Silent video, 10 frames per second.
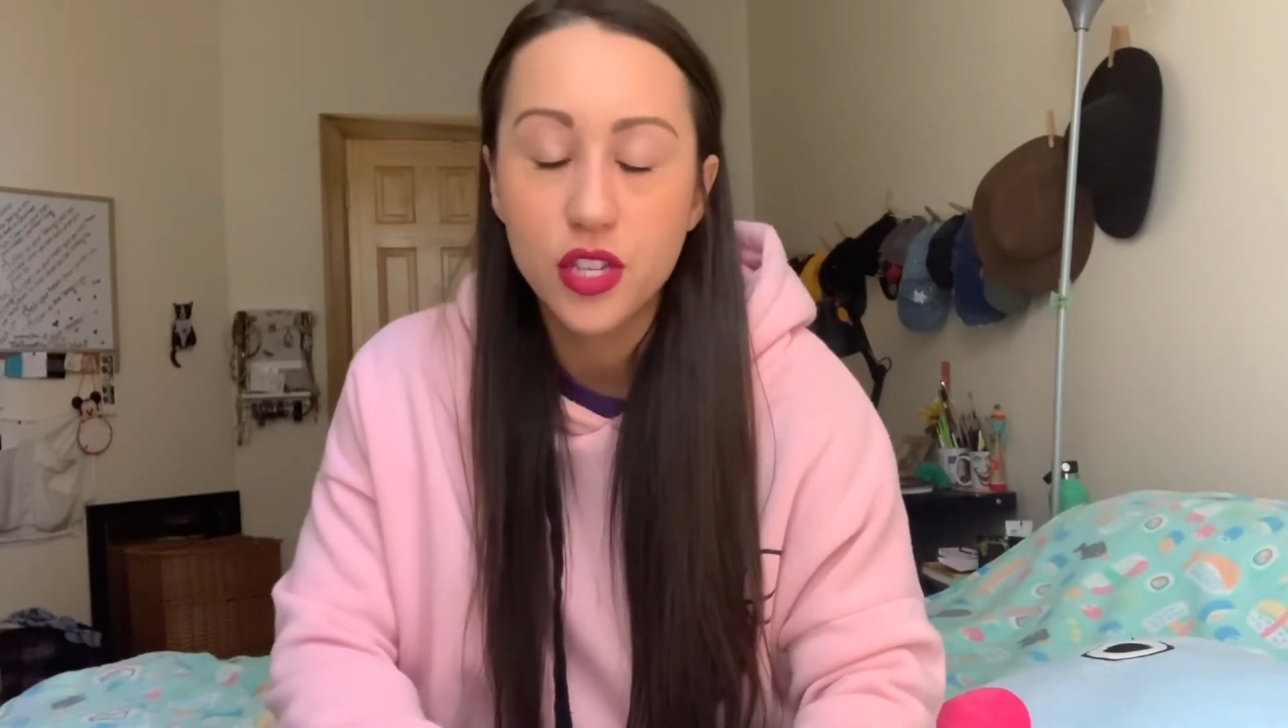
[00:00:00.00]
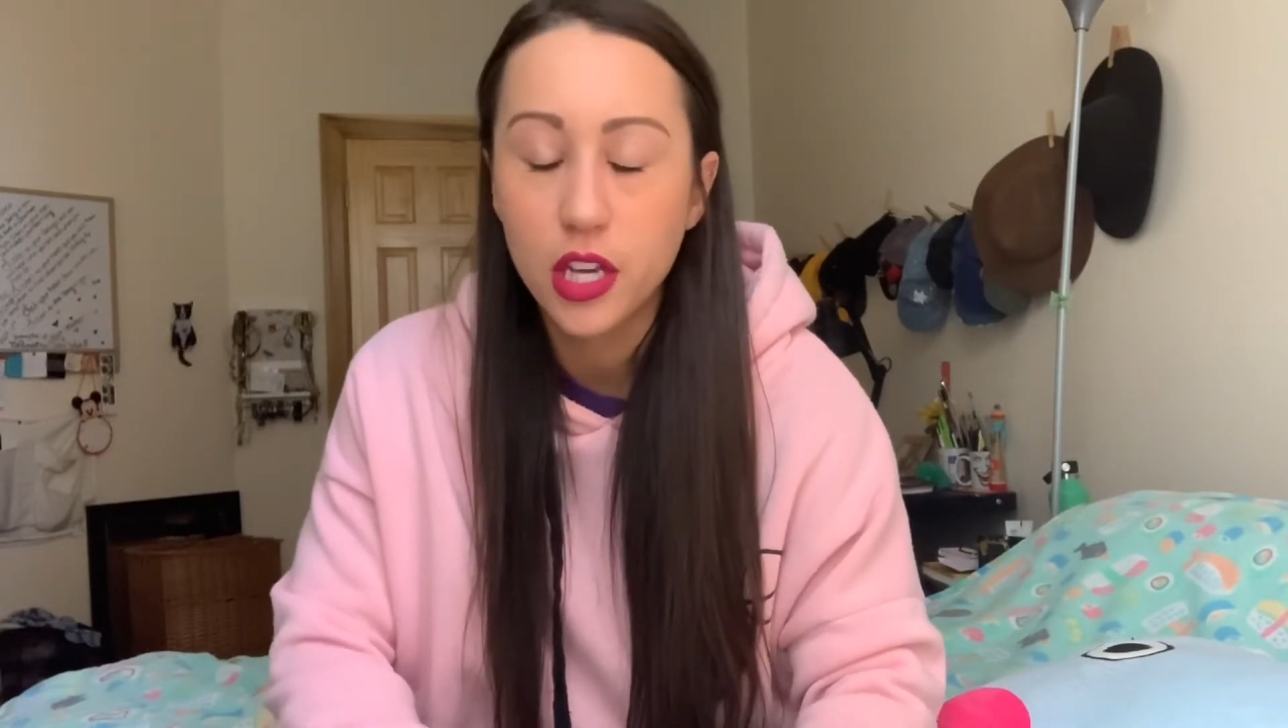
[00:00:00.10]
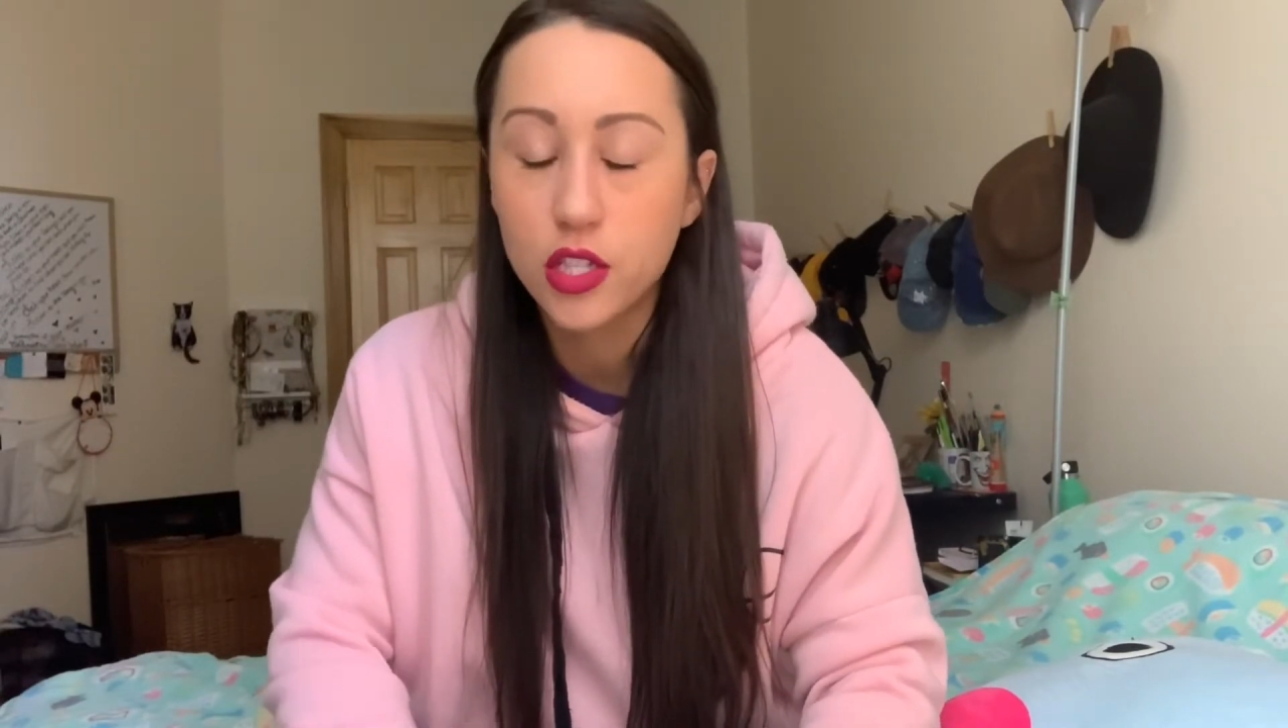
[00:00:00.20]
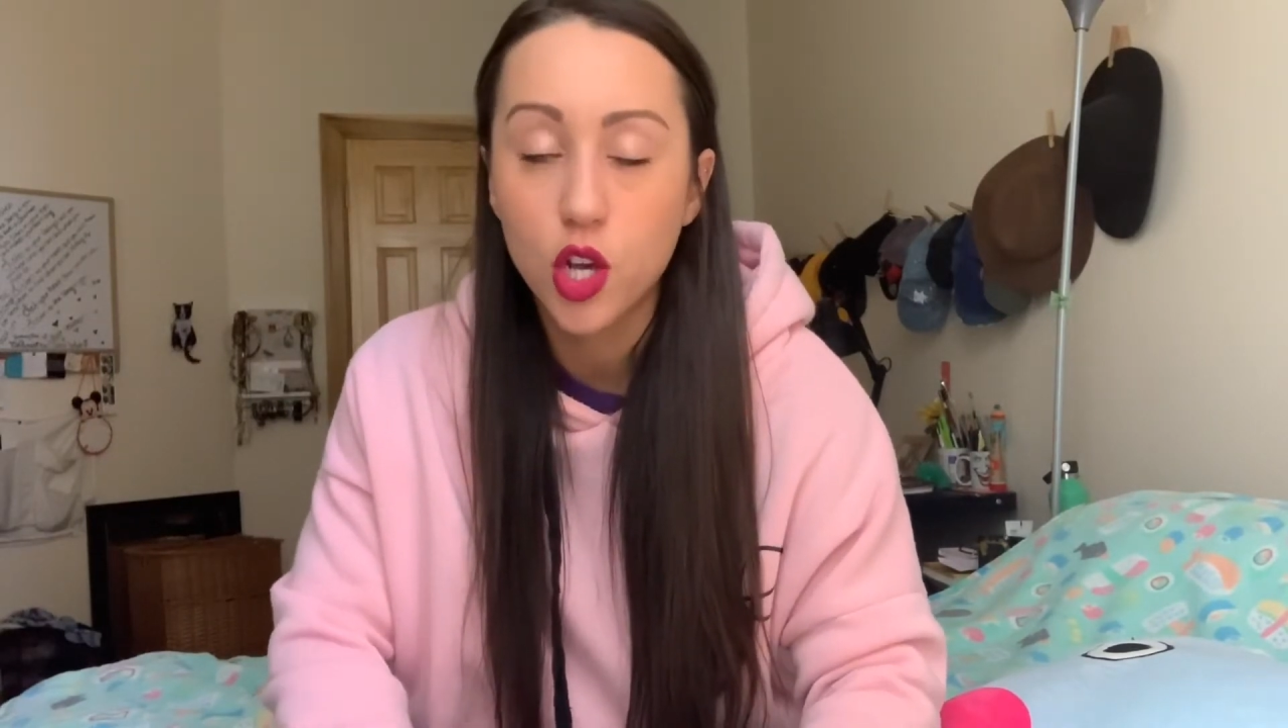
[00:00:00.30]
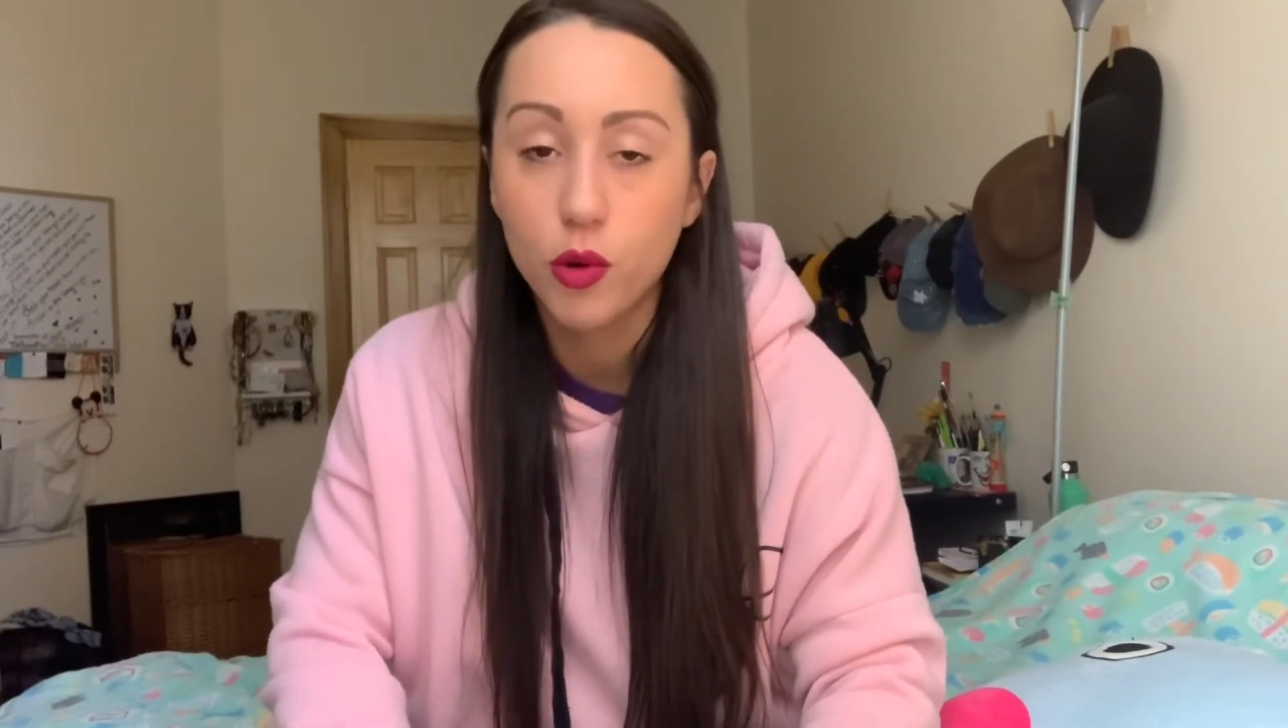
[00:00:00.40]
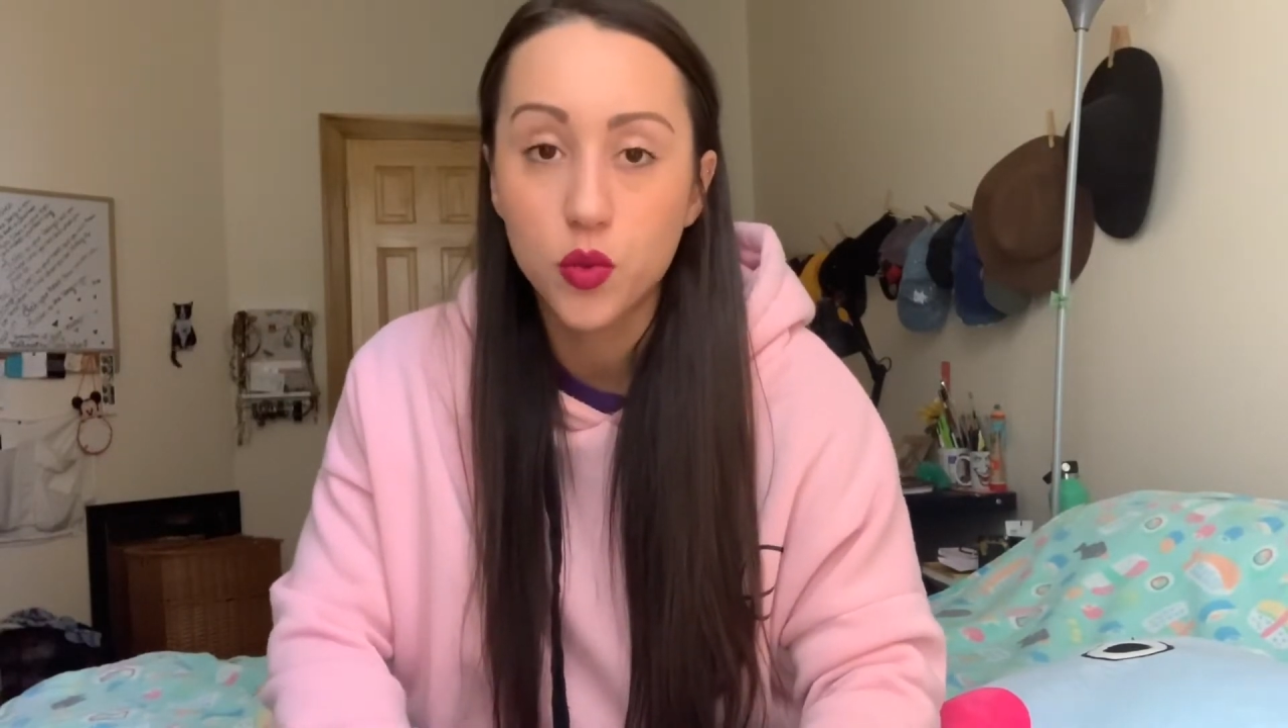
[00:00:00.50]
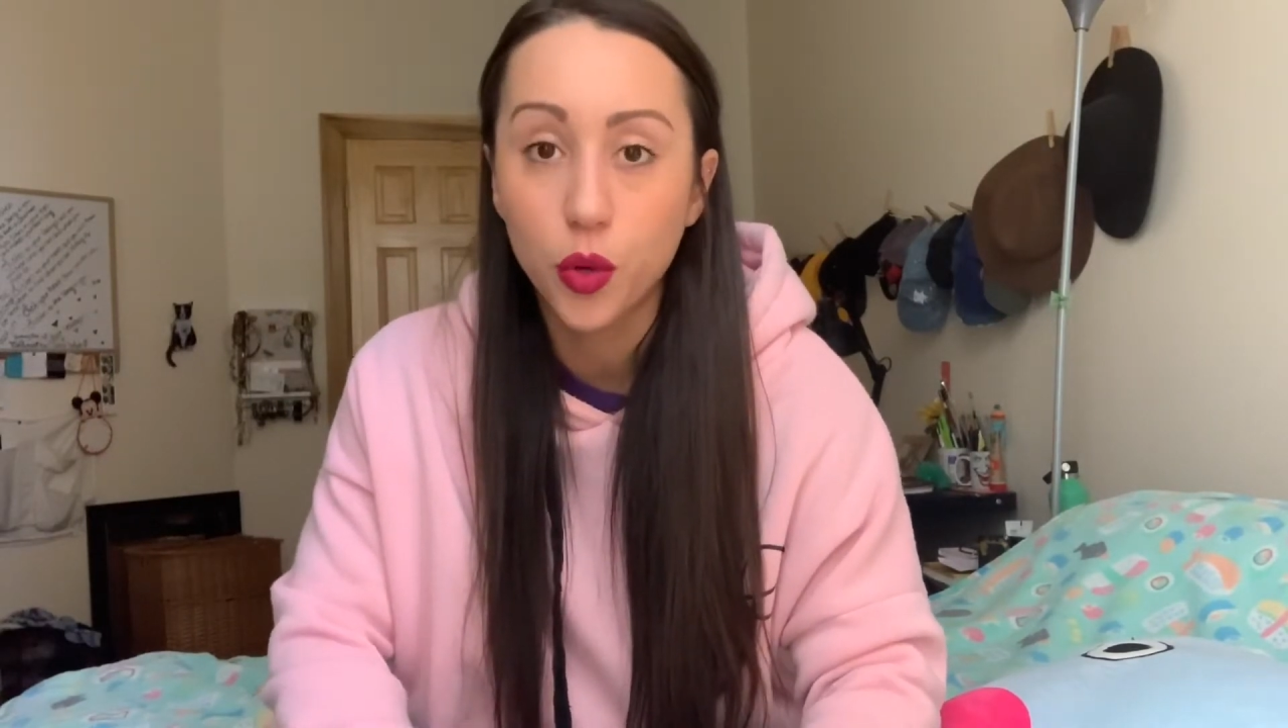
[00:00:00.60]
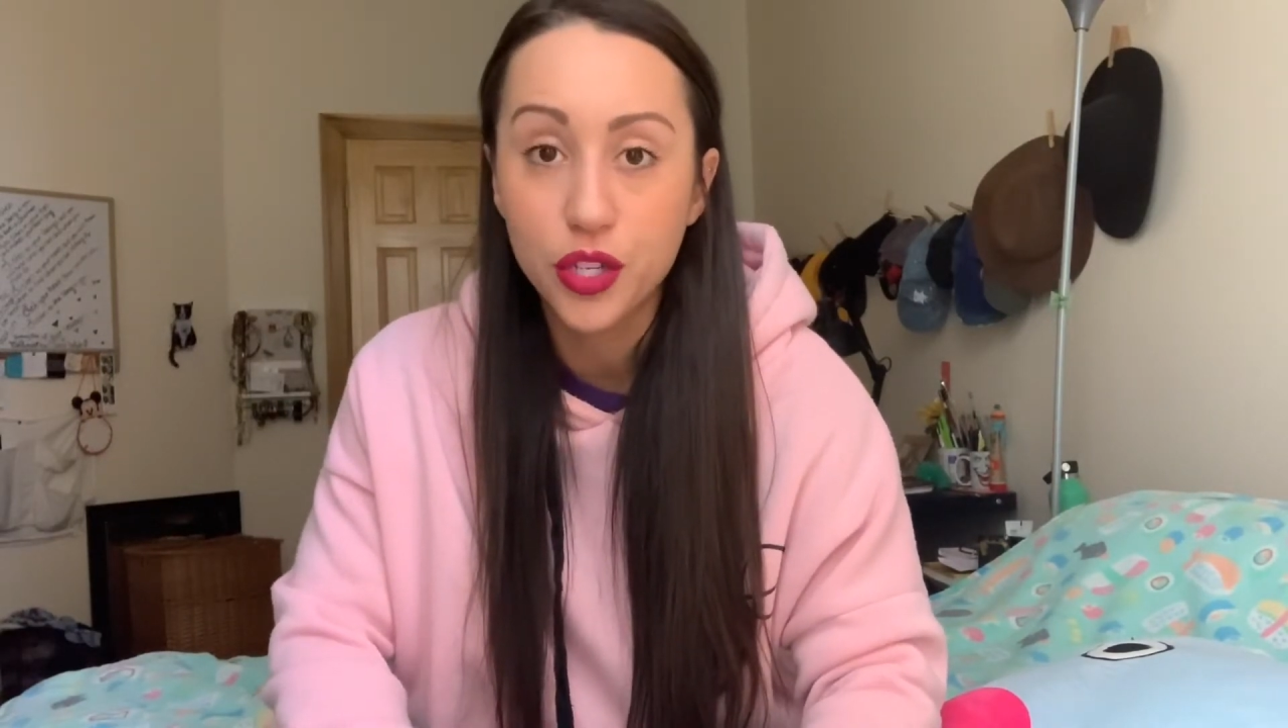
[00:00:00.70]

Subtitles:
it's always worse